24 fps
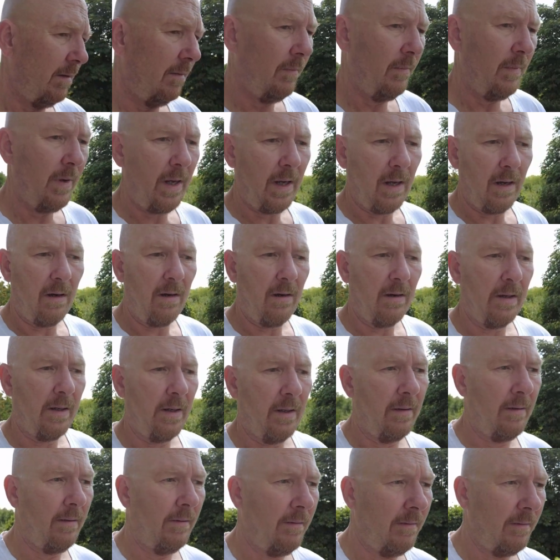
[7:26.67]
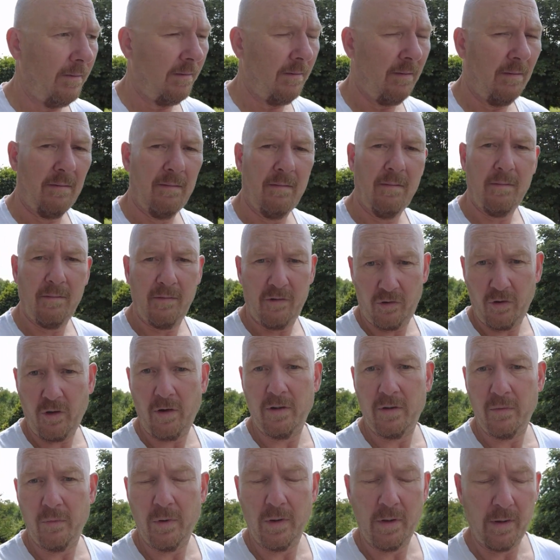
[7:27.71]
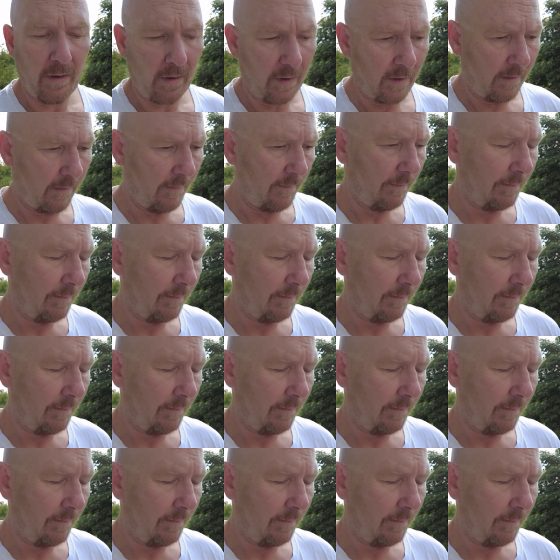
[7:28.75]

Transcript: Me, I try to work.